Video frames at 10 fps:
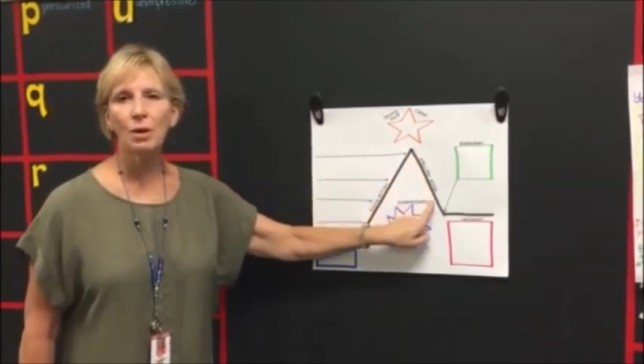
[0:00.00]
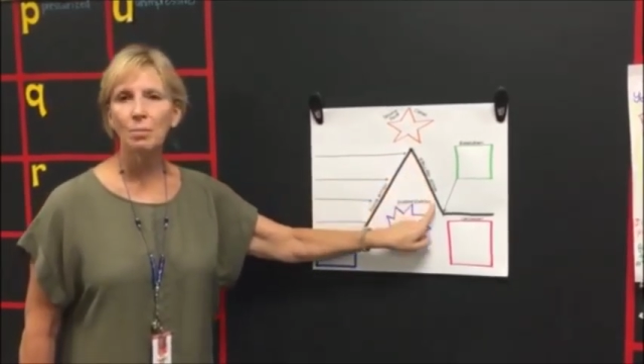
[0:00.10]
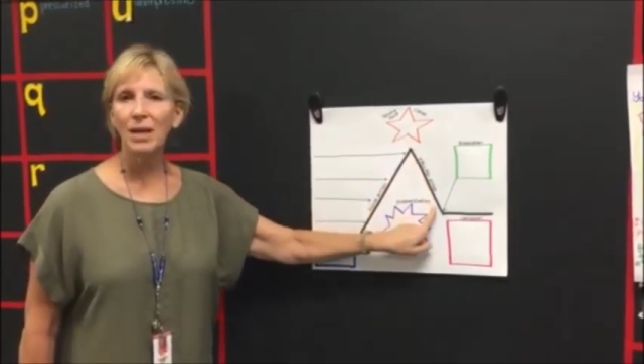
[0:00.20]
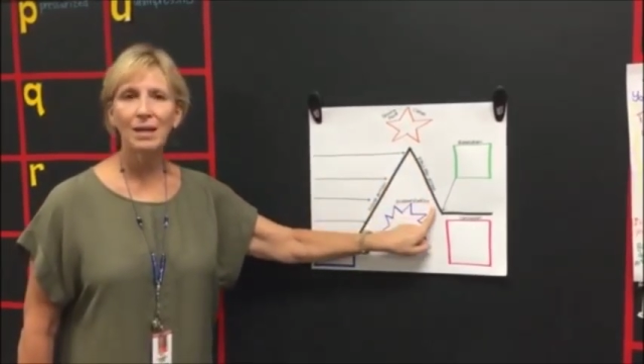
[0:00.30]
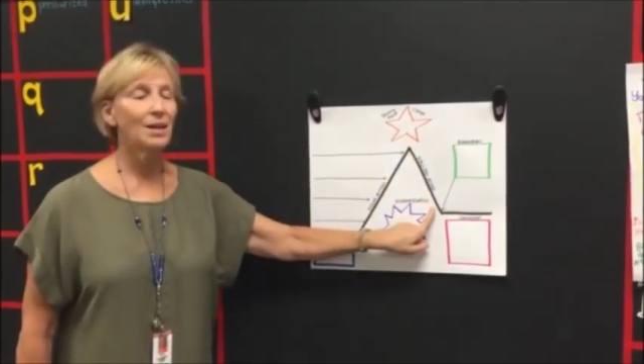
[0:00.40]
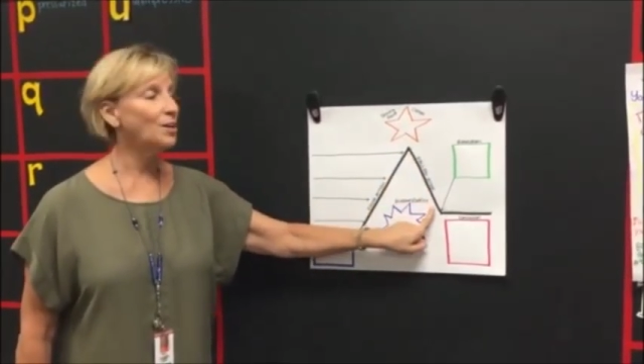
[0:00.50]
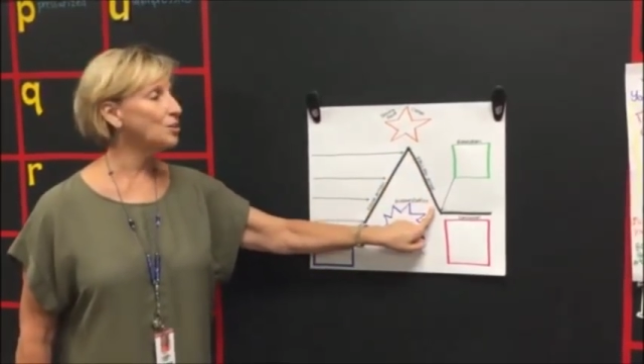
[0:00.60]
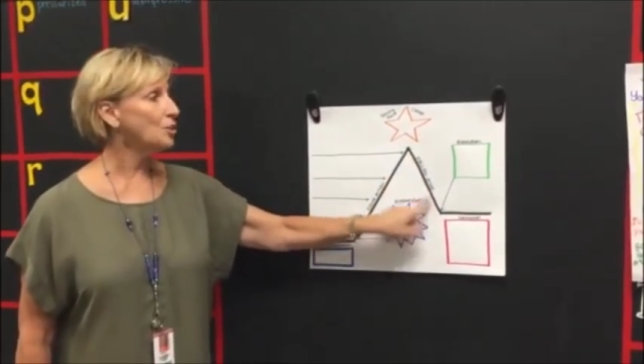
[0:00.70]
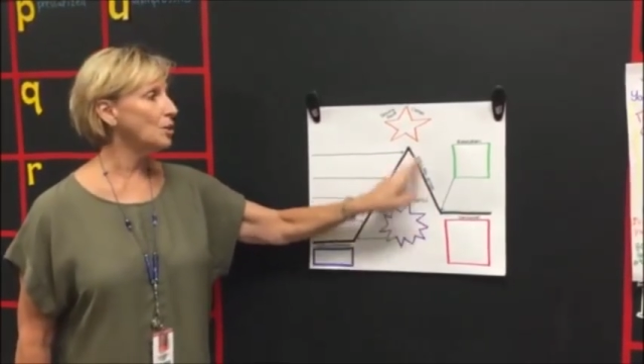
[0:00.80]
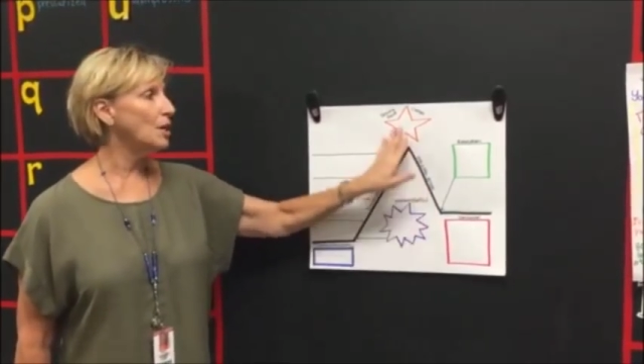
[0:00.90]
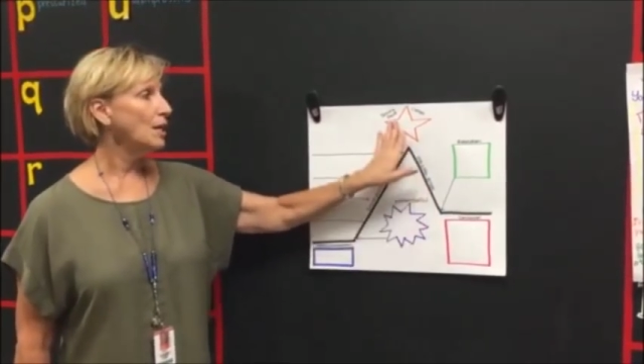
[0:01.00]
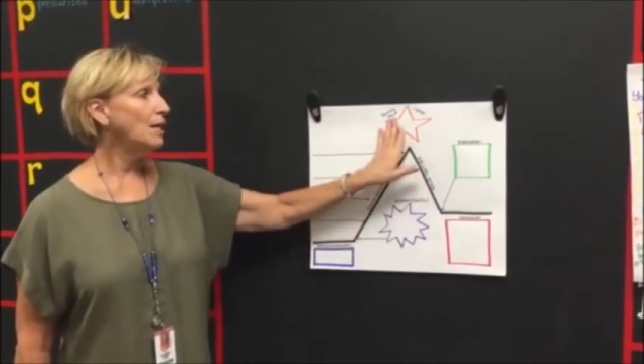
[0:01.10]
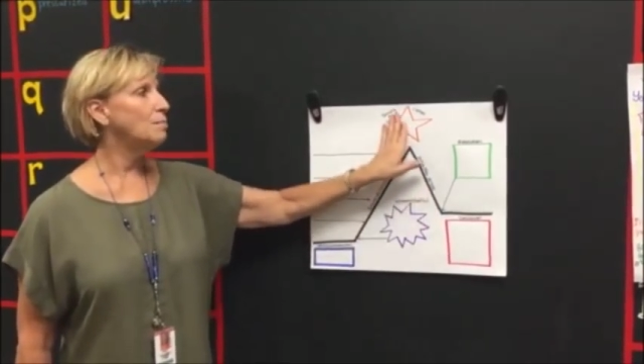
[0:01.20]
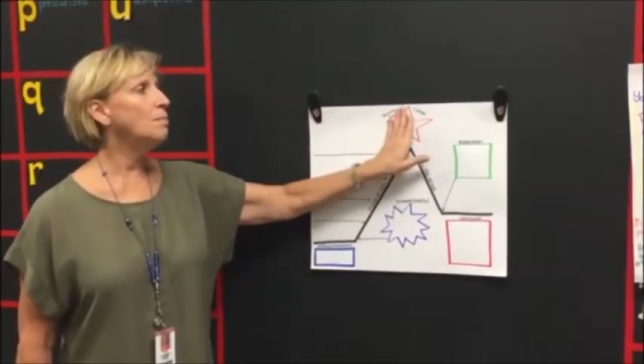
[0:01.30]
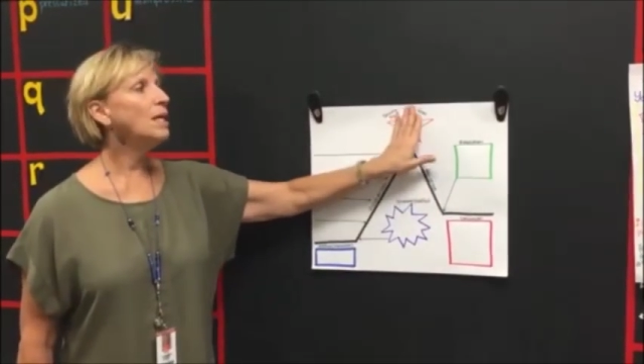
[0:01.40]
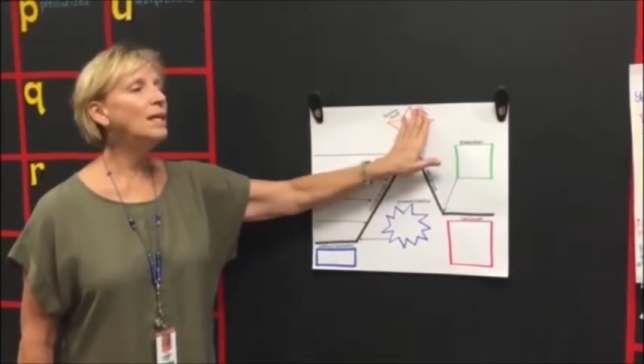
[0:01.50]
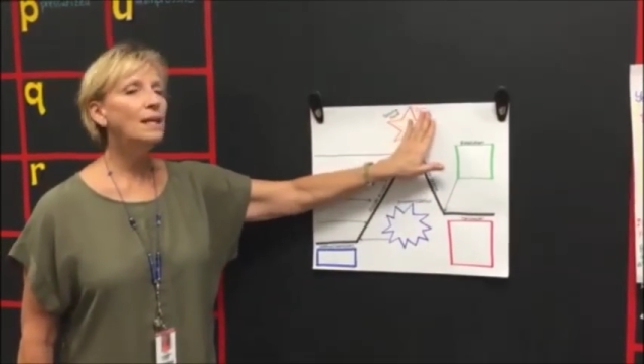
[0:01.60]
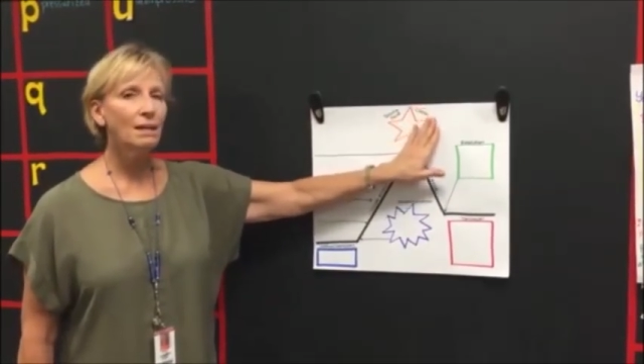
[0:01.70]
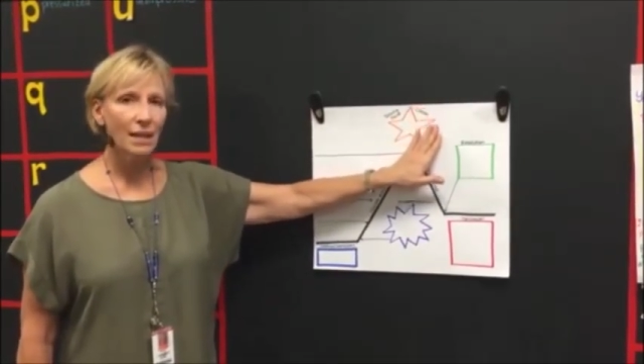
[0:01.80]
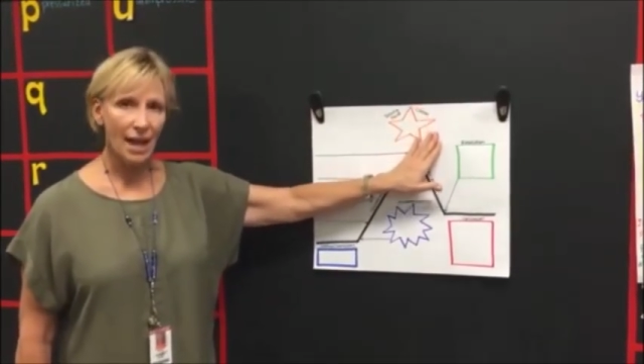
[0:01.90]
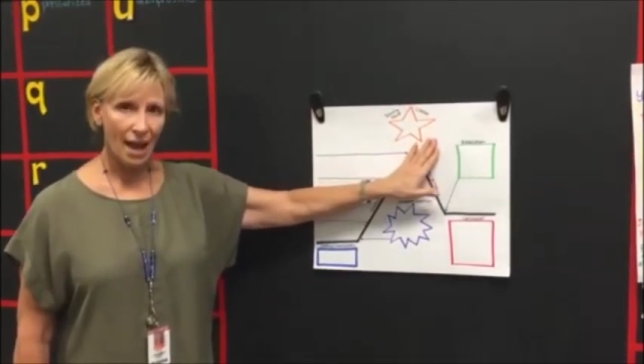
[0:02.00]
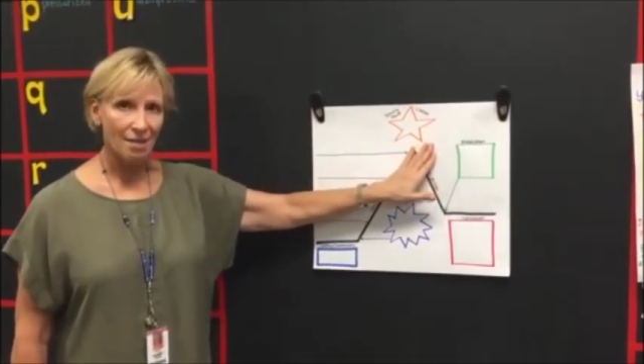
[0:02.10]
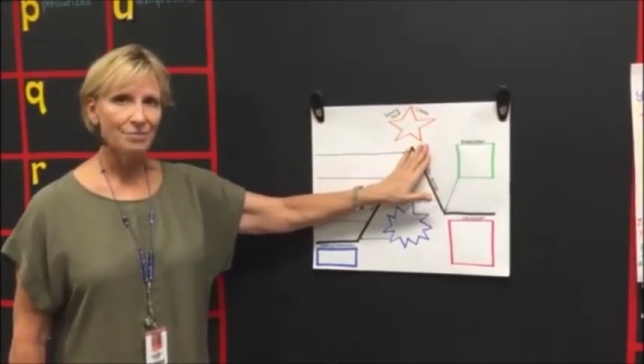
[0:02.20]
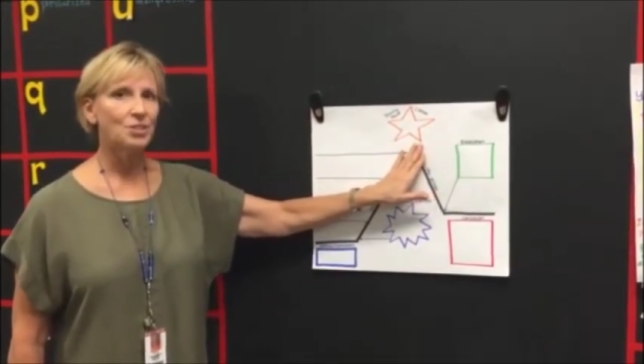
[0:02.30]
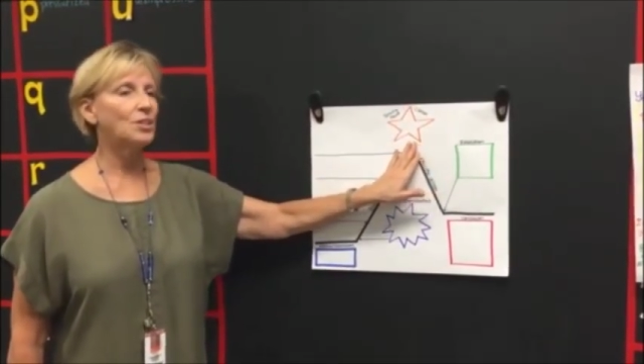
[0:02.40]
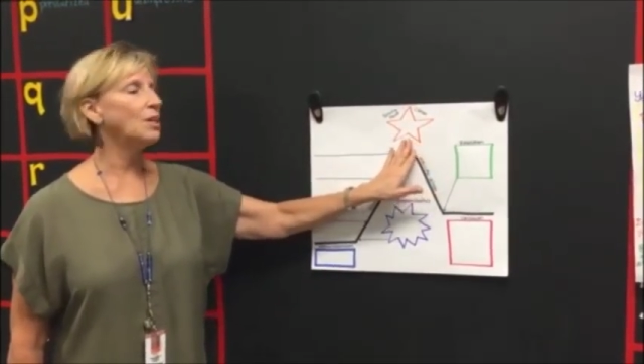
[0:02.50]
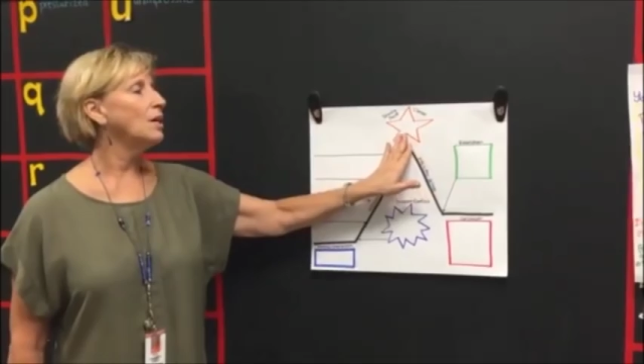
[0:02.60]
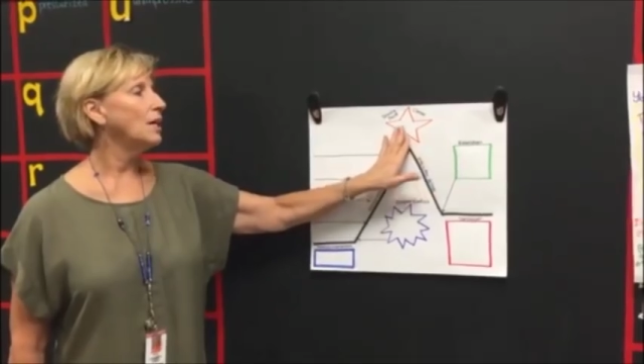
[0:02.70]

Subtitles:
our main character immediately after